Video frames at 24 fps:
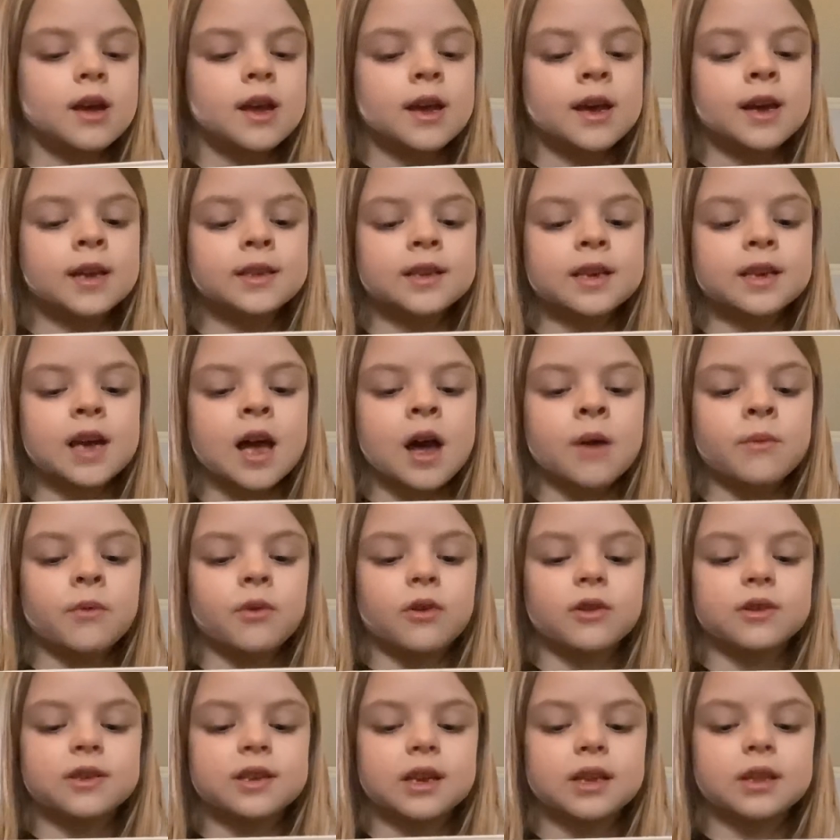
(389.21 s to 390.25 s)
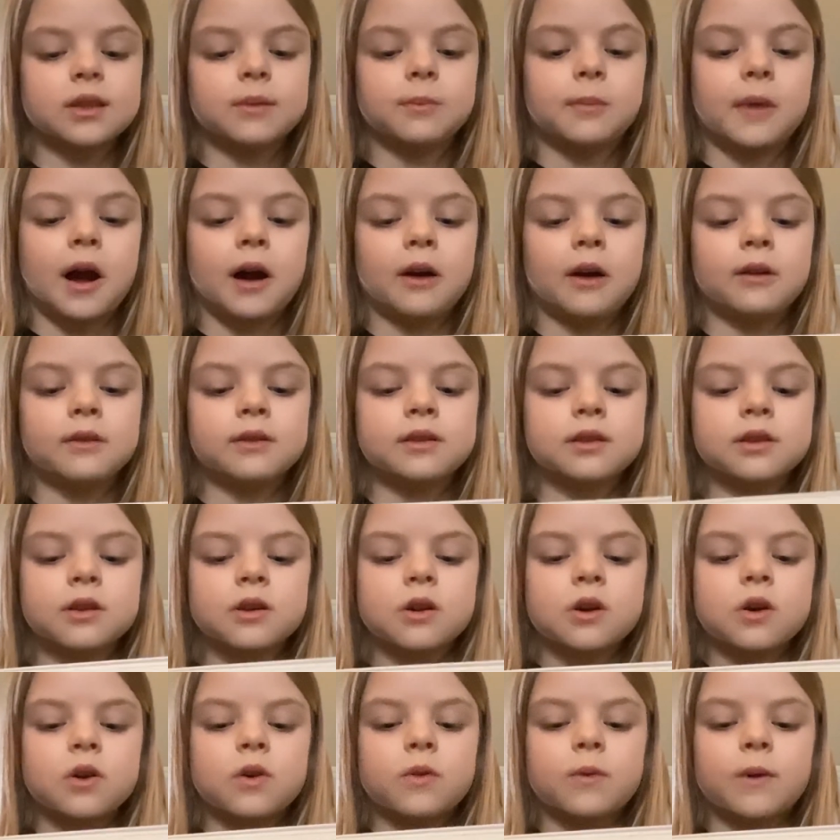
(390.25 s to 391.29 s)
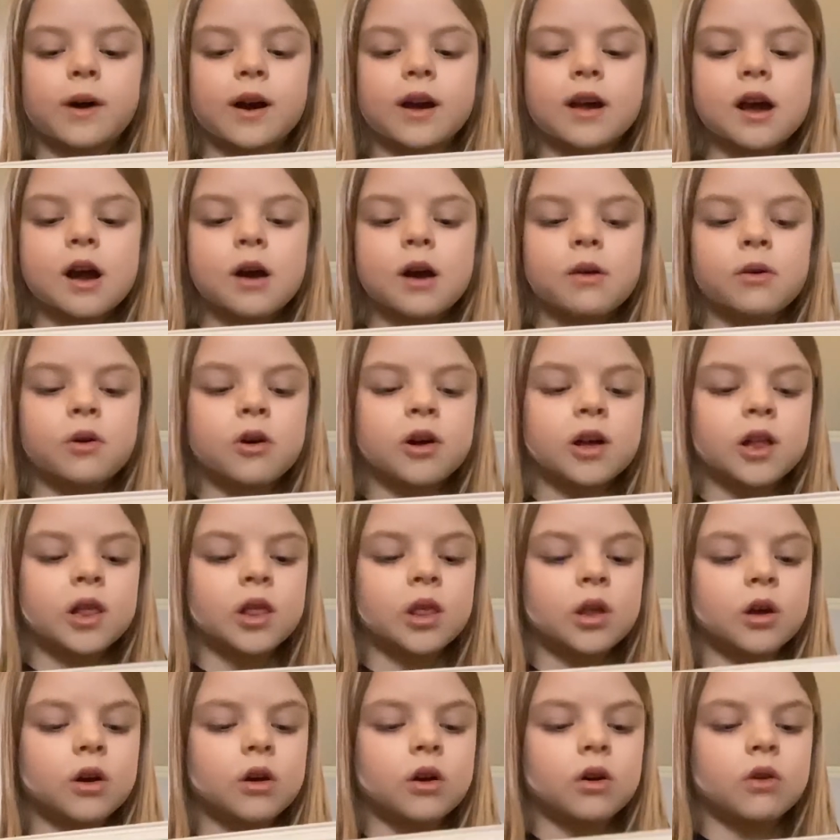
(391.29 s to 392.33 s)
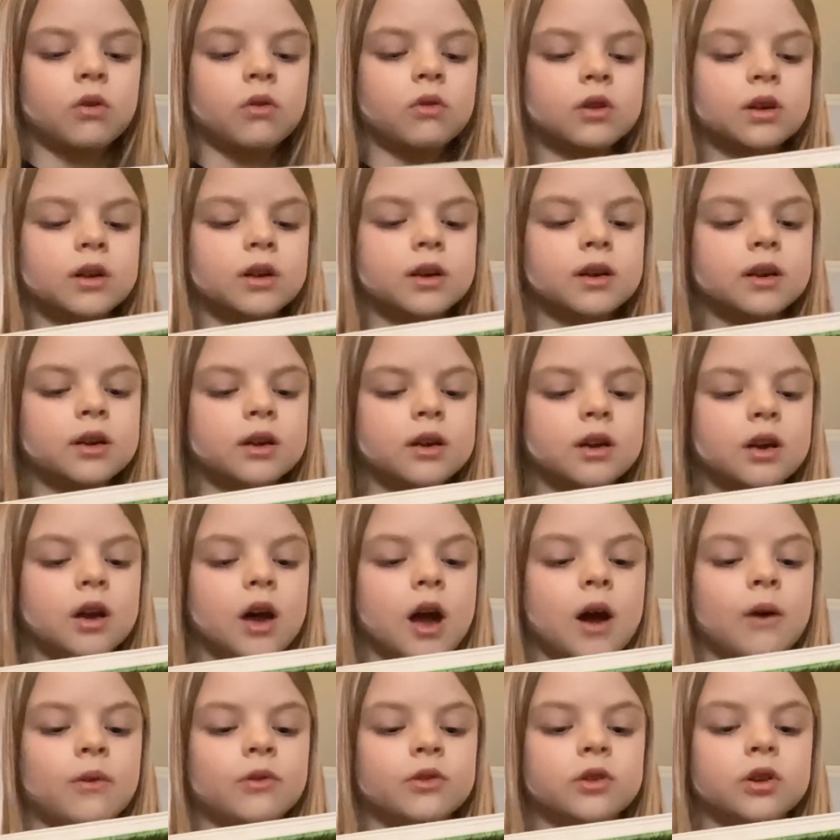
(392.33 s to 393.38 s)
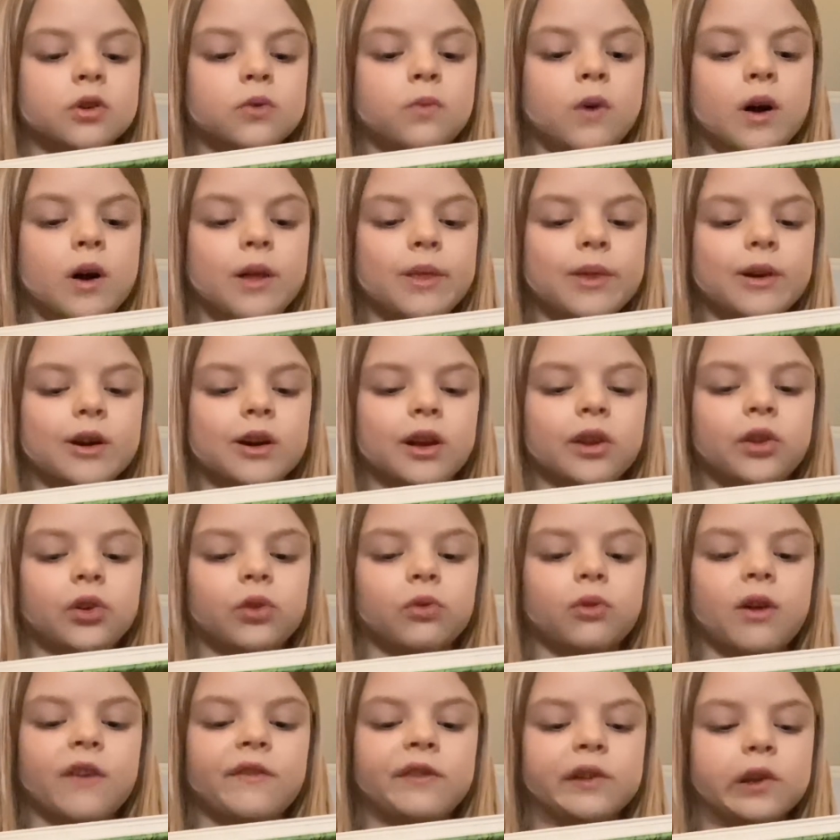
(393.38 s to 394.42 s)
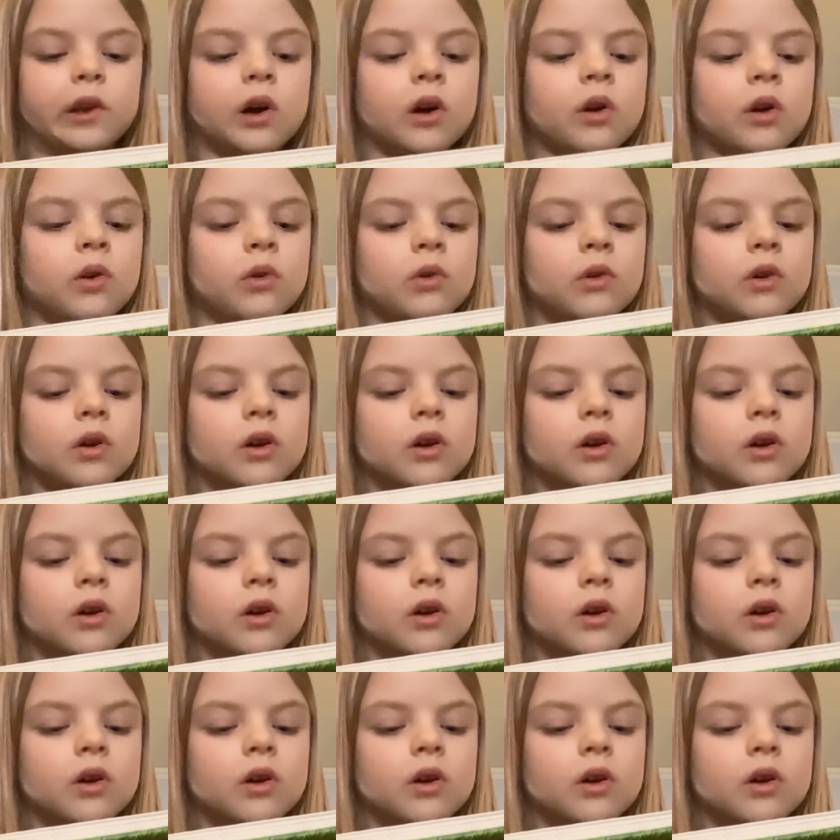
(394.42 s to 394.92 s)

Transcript: it's owl, said the mouse. Why owl hello. Owl took one look at the gruffalo.